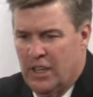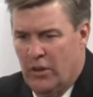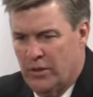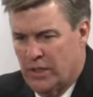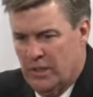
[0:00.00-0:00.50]

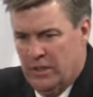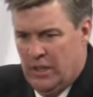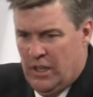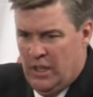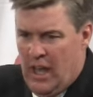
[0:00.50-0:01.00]
There's a
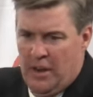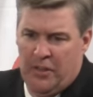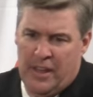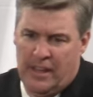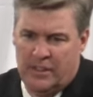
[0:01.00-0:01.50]
lot
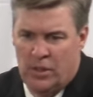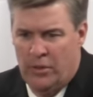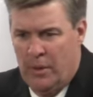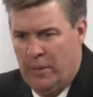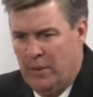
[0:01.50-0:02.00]
of things
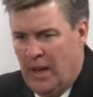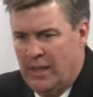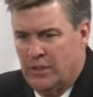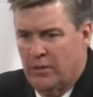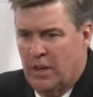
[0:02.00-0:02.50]
that we would
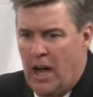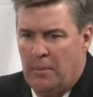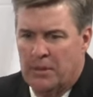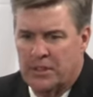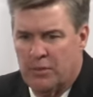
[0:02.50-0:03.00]
like to have
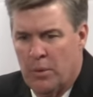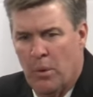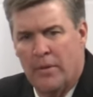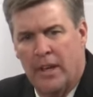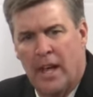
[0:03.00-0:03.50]
accomplished if we
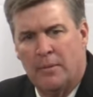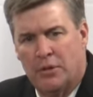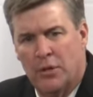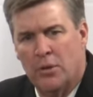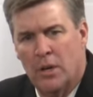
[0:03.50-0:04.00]
won the game
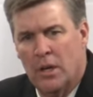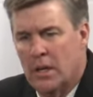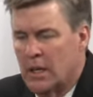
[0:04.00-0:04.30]
too.